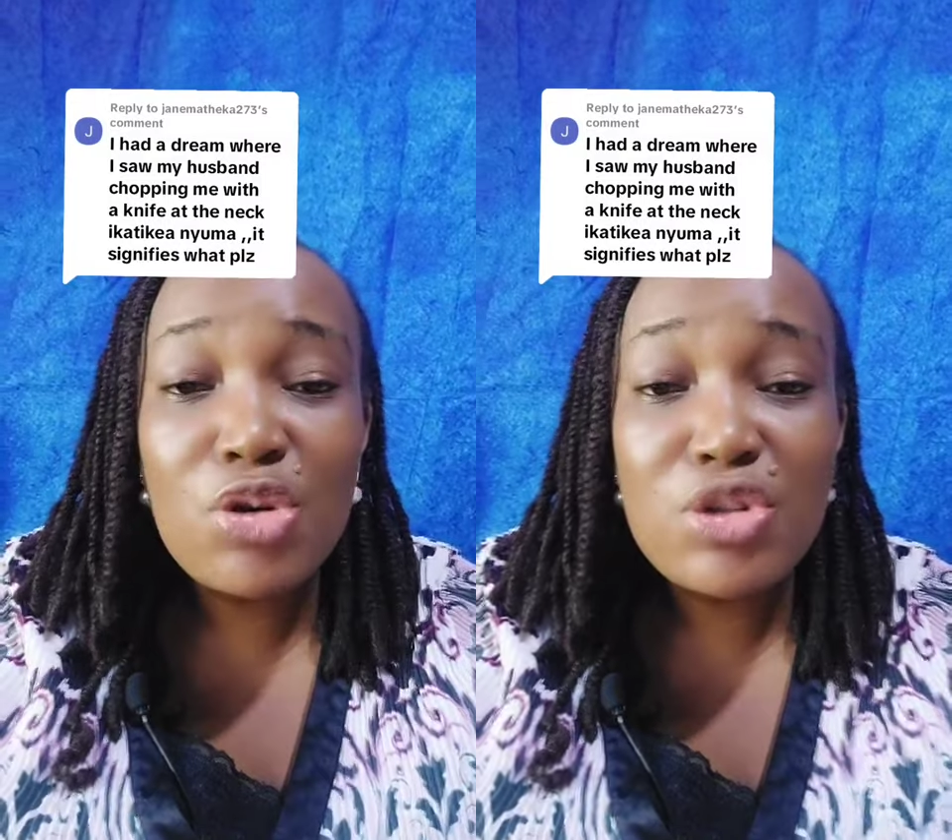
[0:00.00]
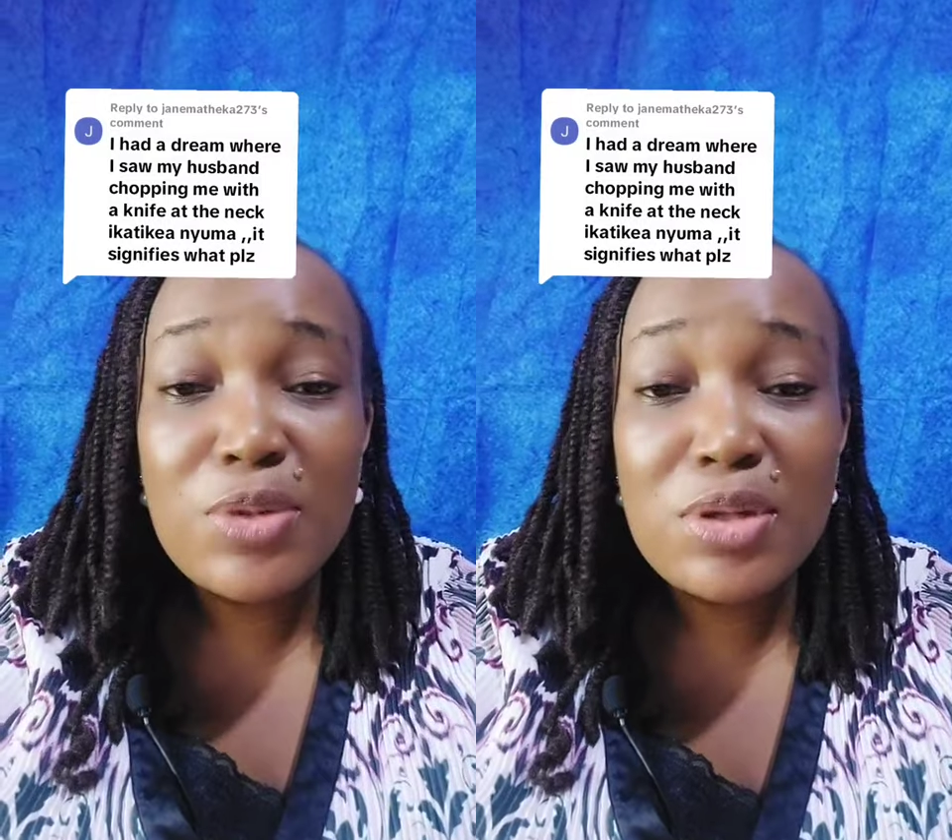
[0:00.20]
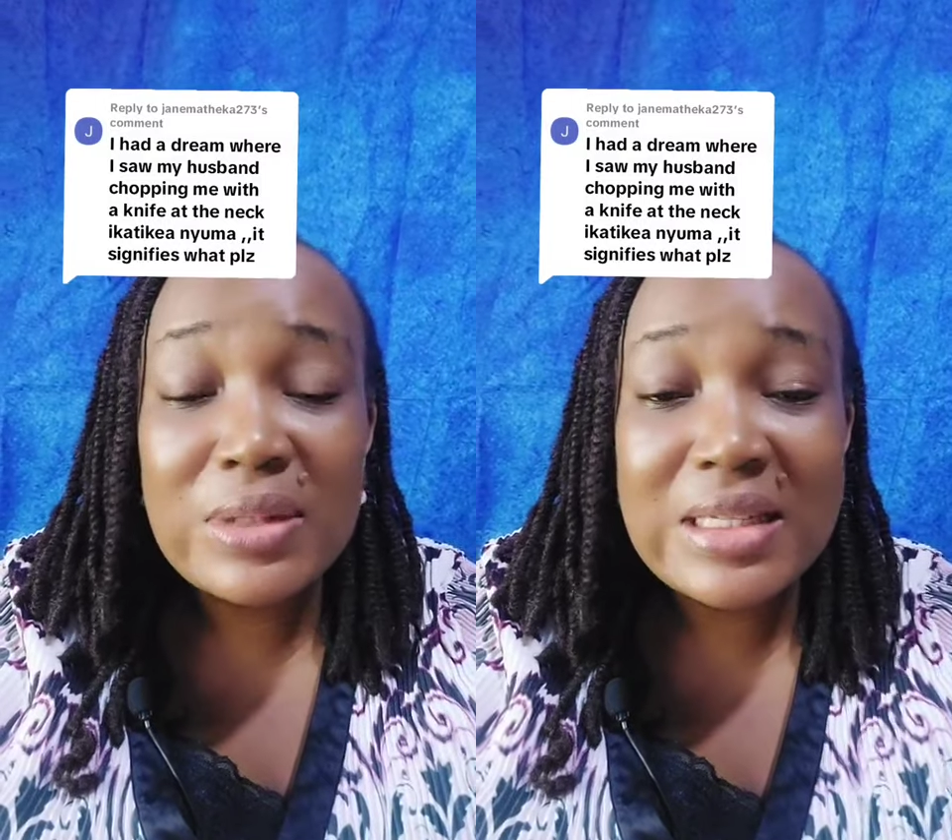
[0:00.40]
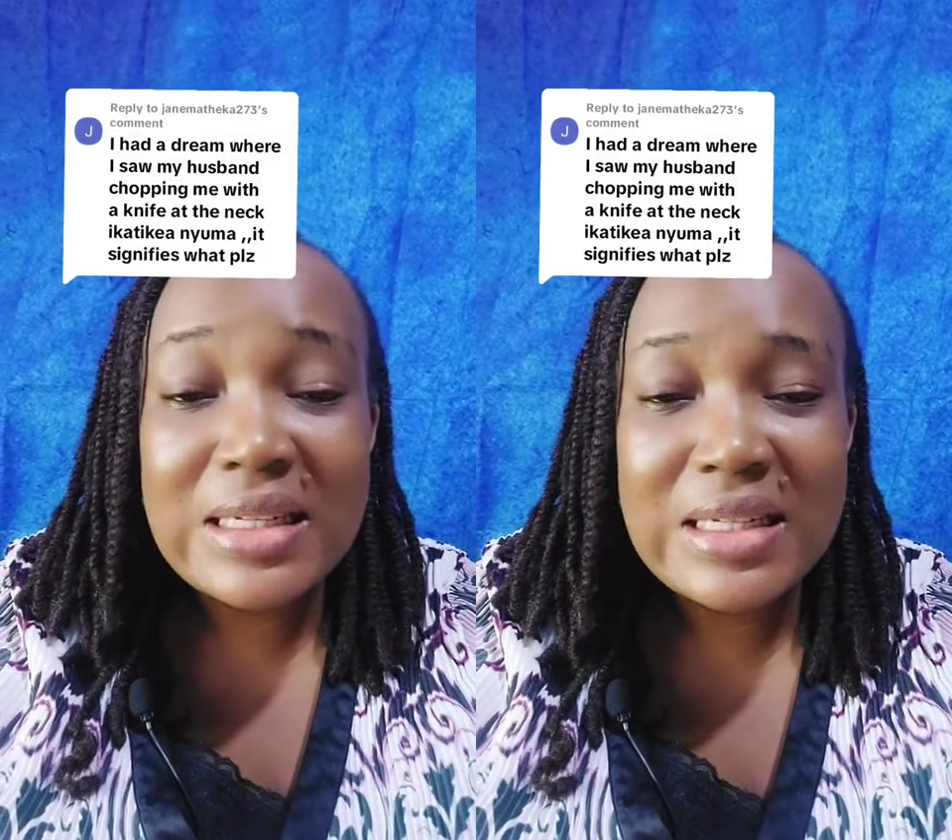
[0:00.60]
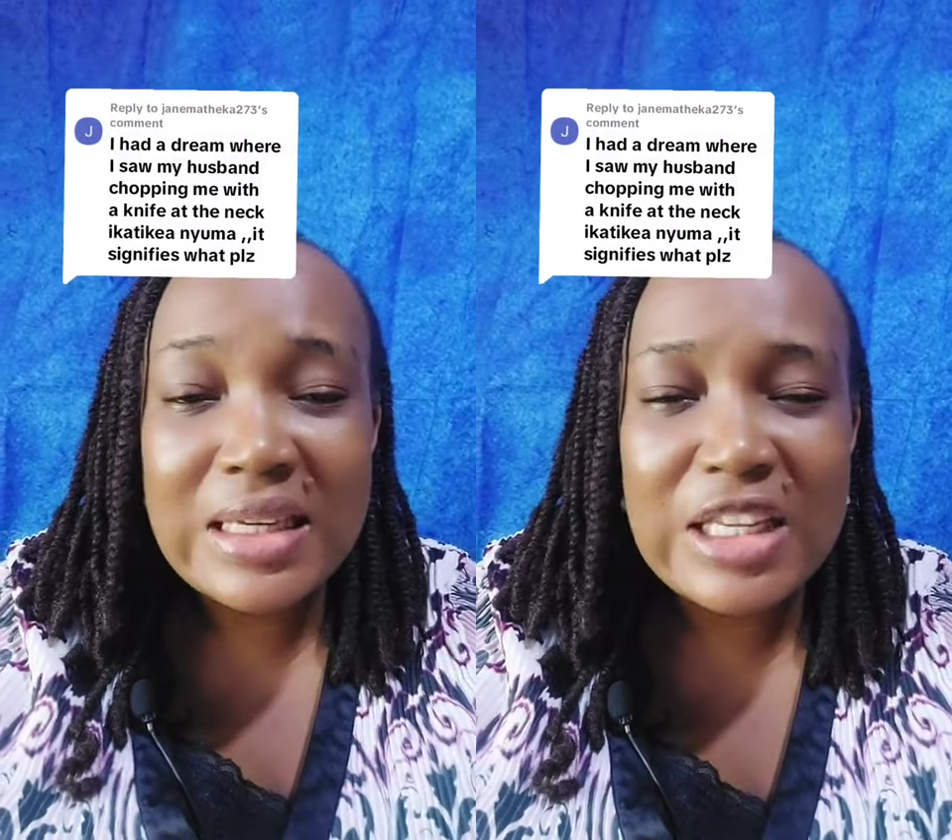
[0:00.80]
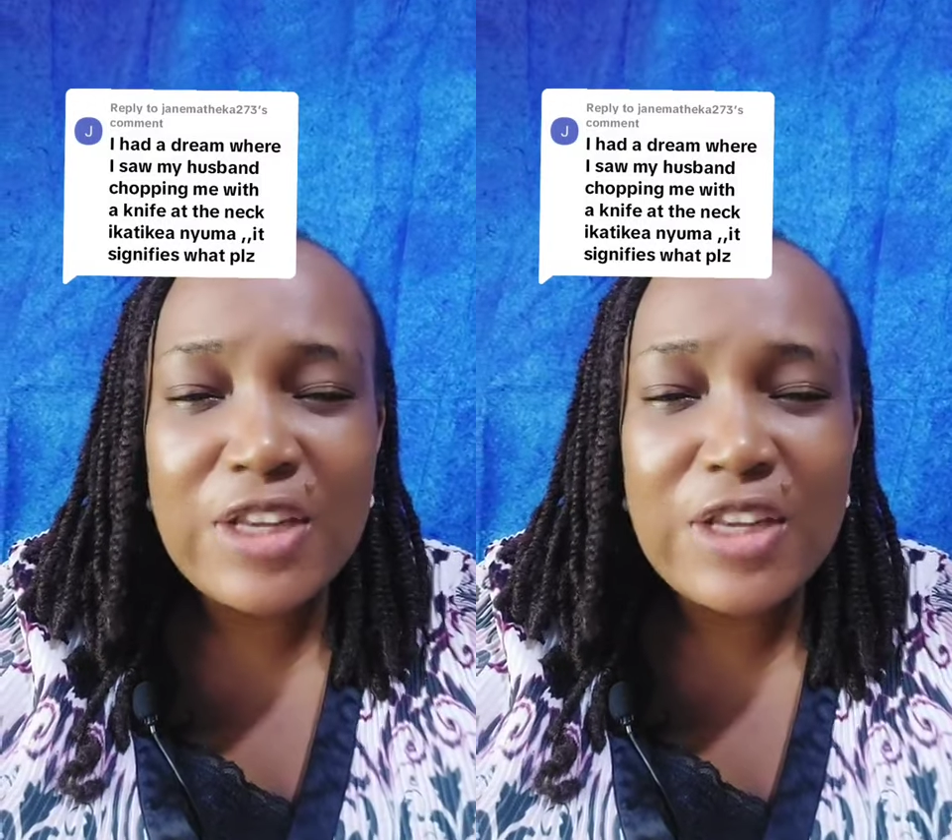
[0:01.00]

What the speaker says: hospital today,